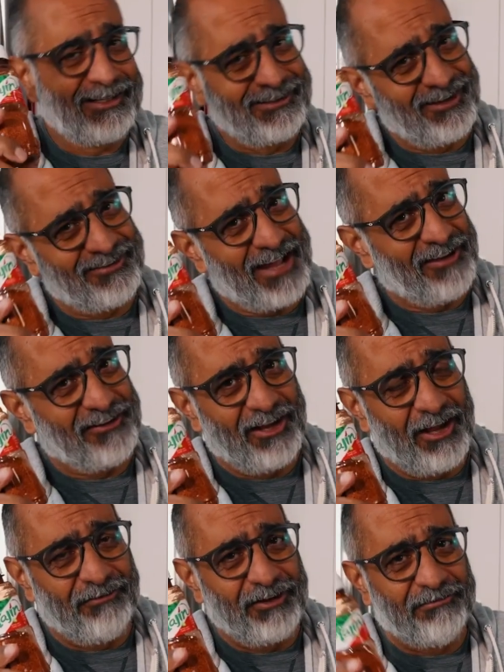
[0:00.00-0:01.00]
This adds a
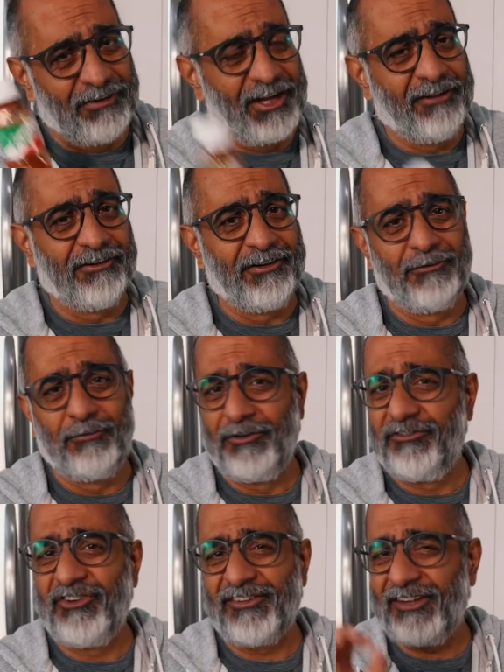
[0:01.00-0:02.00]
lovely flavor
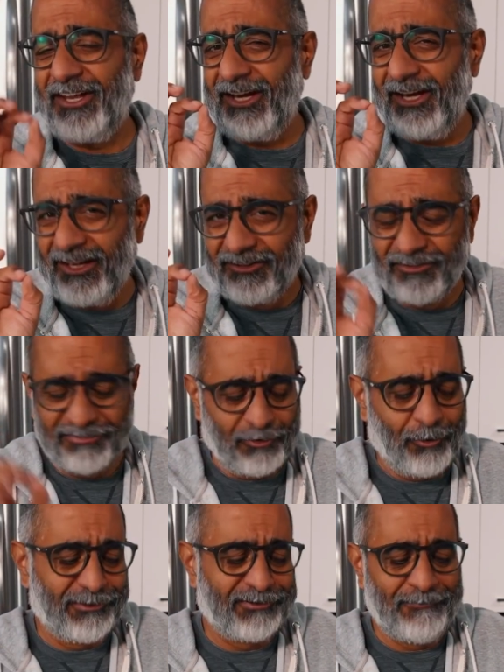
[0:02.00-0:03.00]
with just a hint of
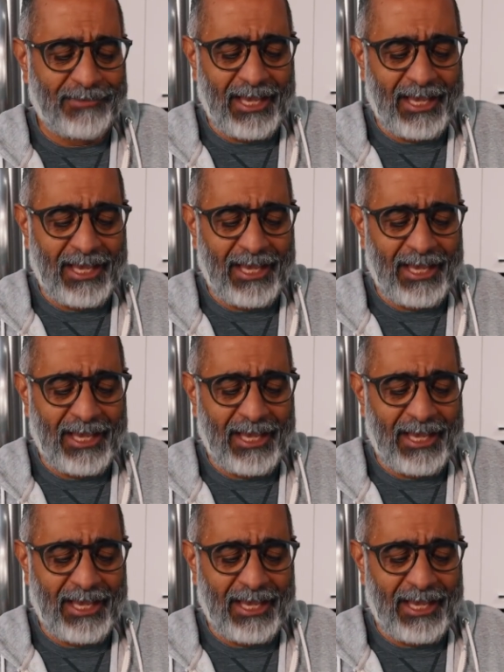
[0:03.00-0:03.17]
salt.